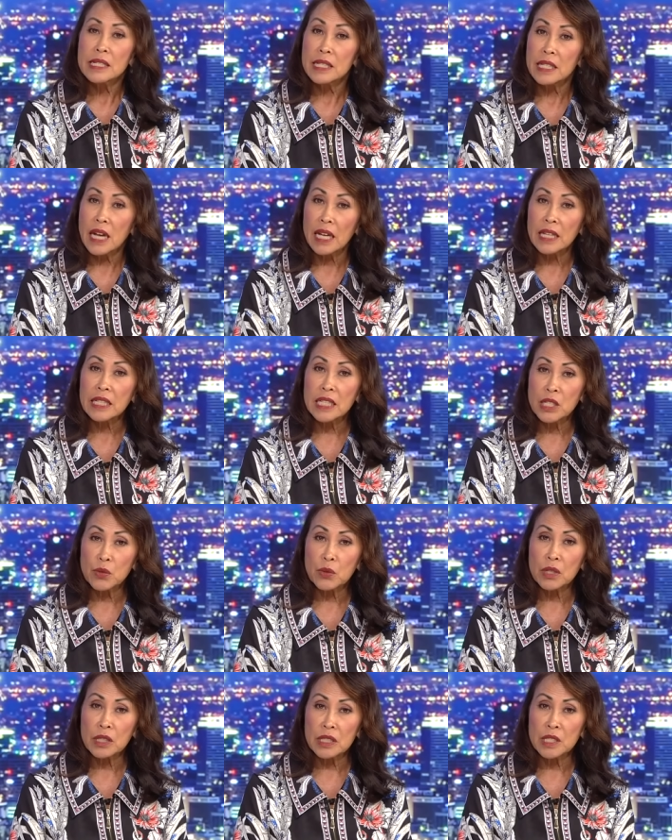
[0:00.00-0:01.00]
Tonight,
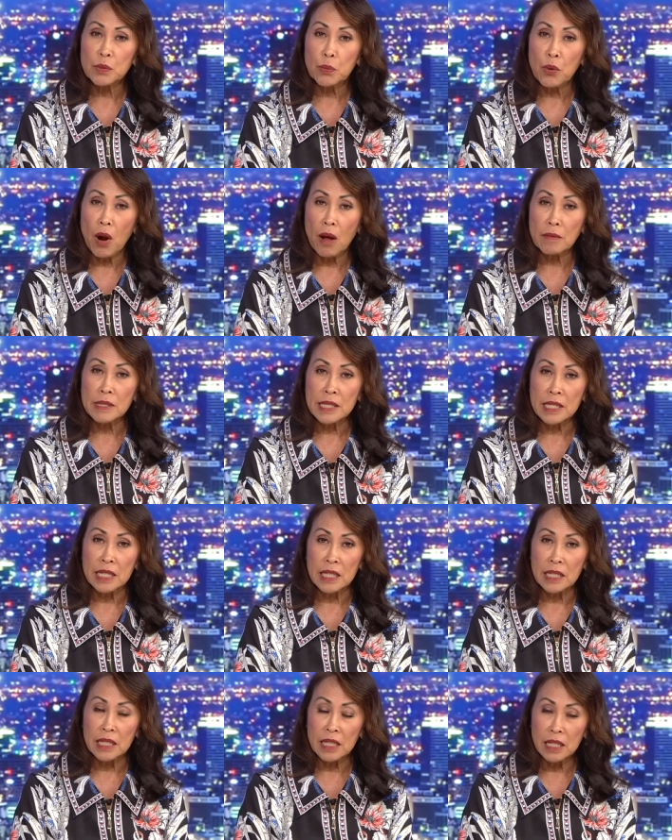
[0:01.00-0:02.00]
Israel is
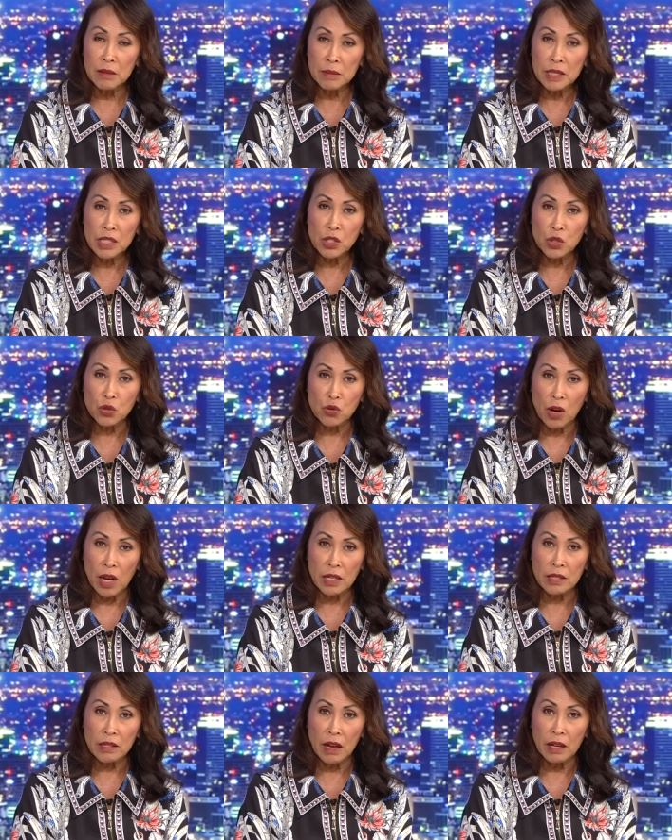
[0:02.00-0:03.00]
promising imminent
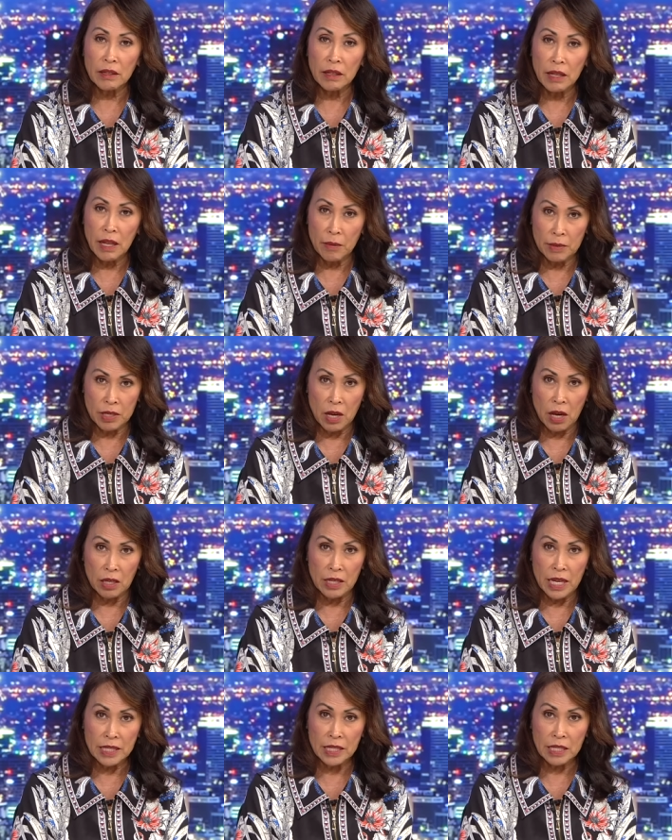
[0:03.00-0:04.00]
strikes on
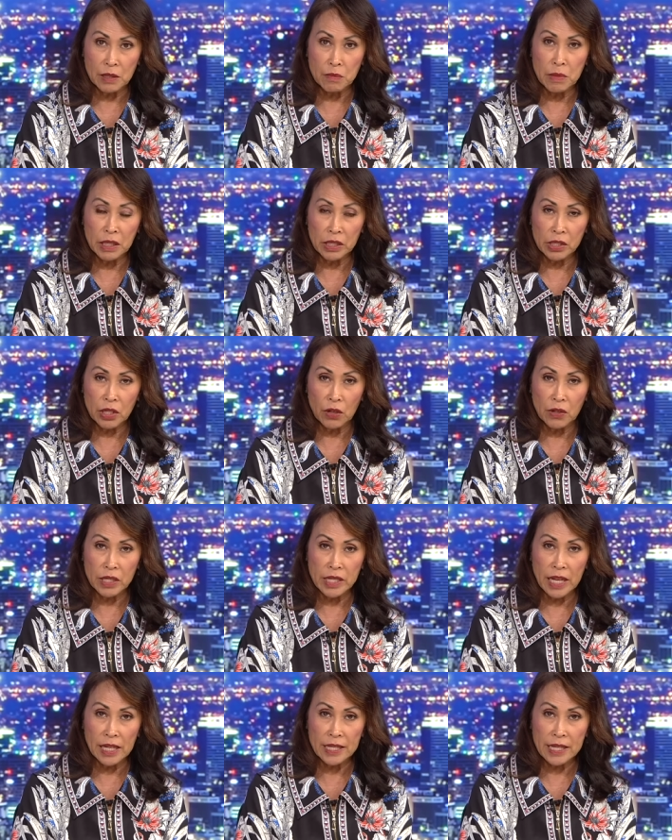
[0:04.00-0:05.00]
Lebanon as its military
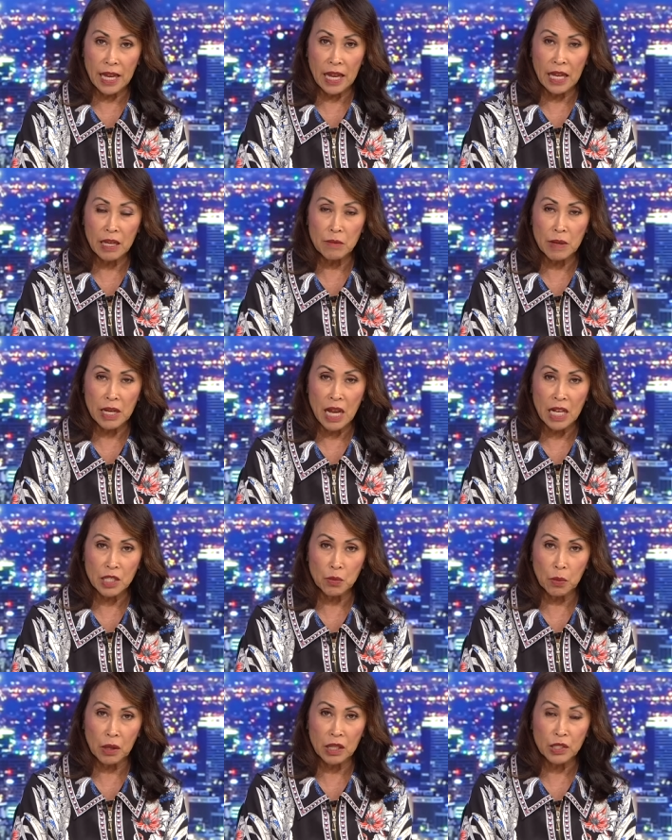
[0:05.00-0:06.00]
takes aim at
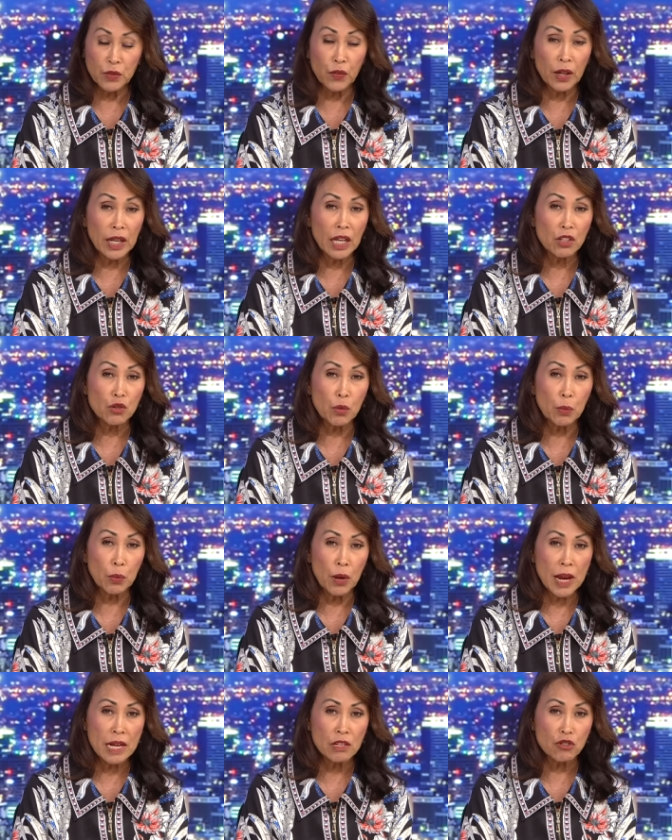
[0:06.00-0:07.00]
Hezbollah's financial
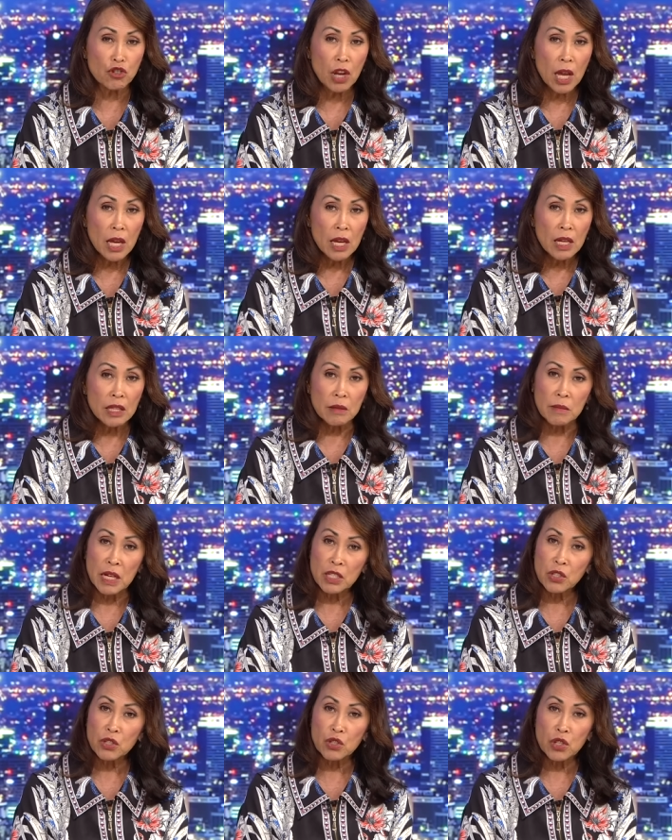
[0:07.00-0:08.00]
branch. The
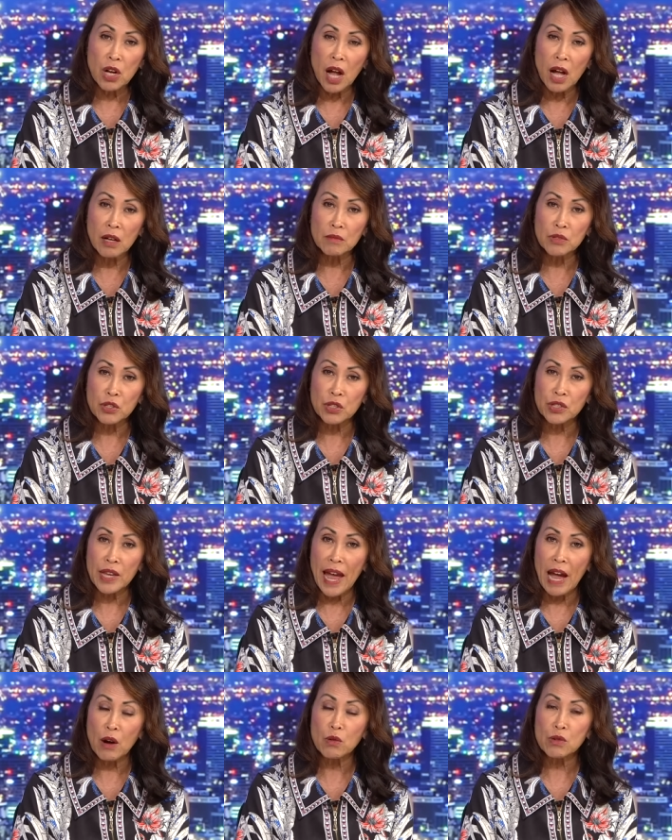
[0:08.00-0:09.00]
message comes just
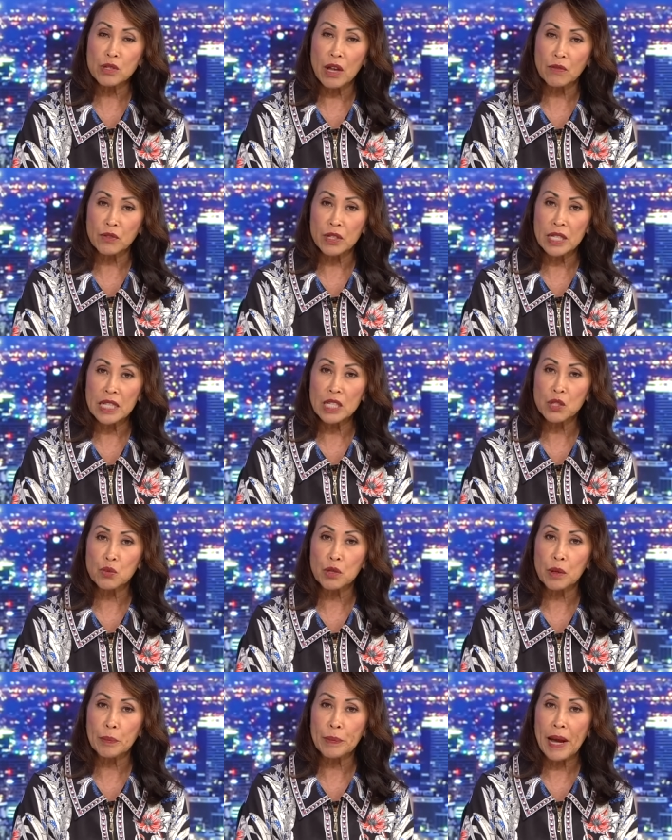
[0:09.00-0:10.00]
hours after
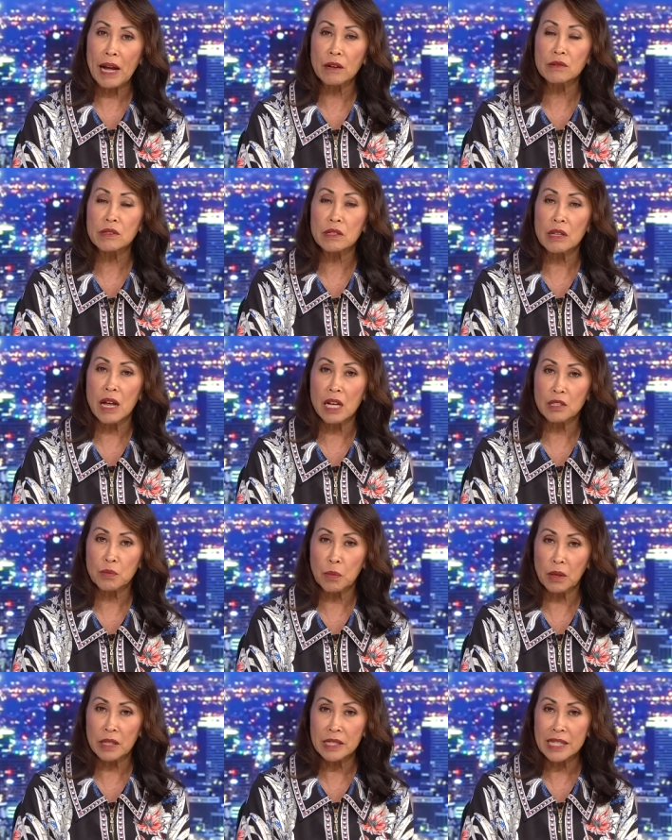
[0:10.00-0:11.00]
Israel pounded
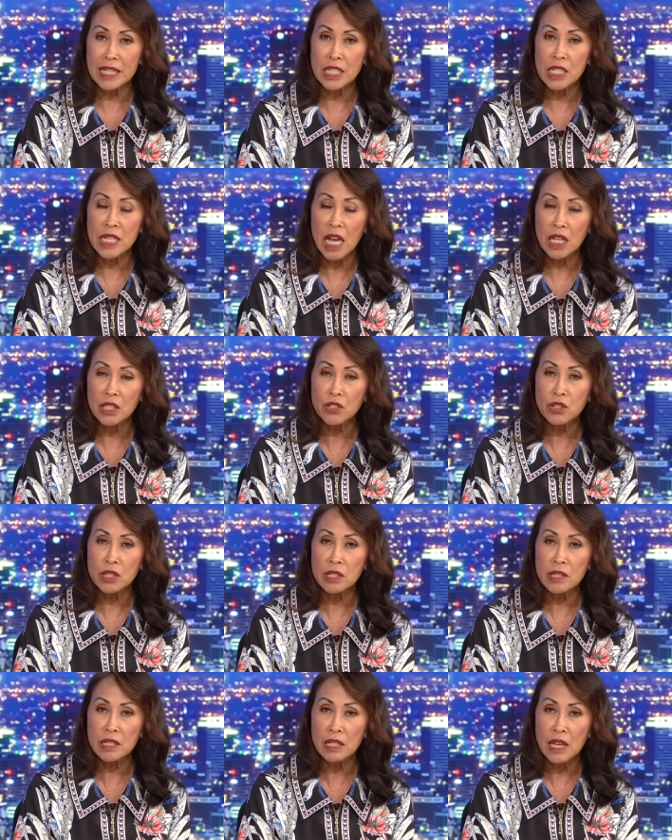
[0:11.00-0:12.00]
Hezbollah's
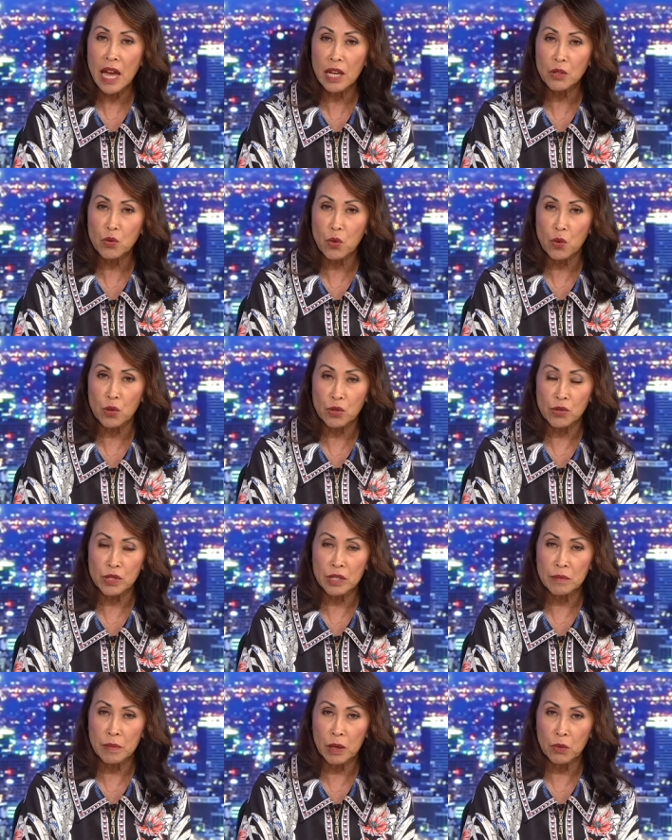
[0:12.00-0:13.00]
intelligence
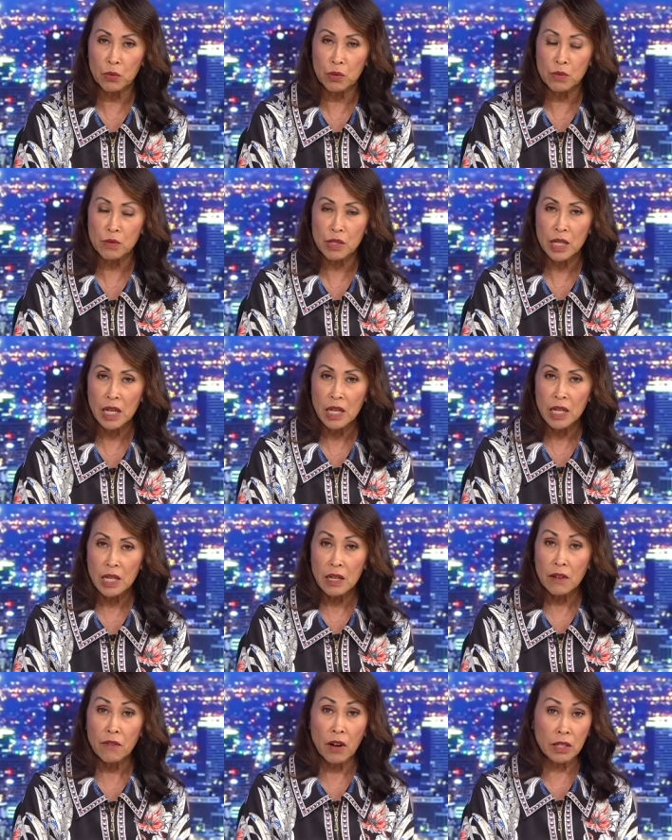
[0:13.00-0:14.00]
headquarters in Beirut.
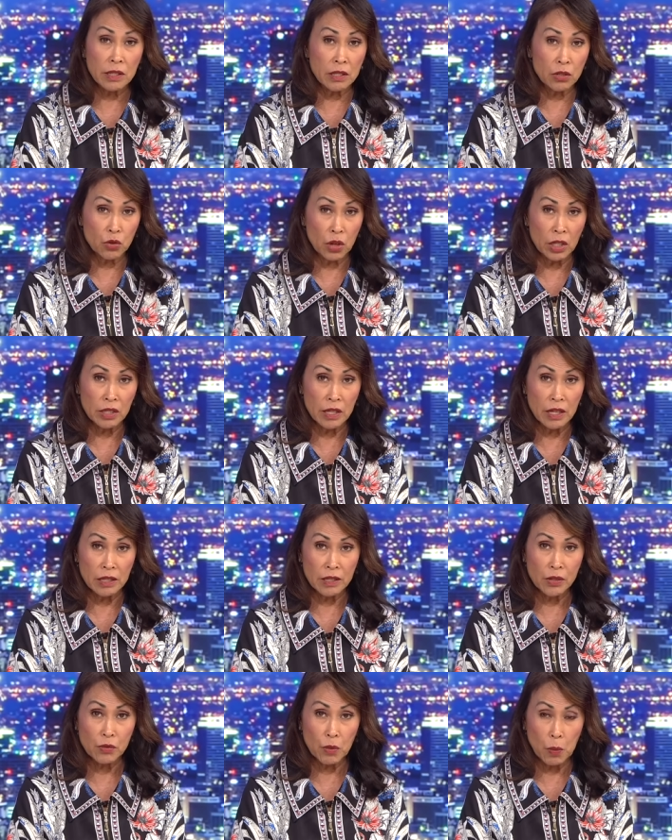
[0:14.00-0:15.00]
Fox's Trey
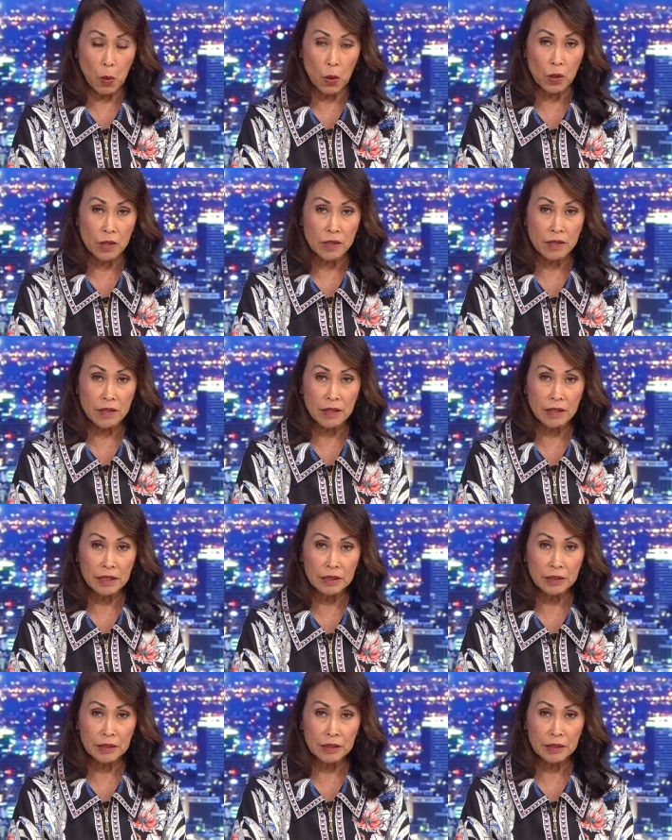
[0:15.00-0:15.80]
Yinks reports.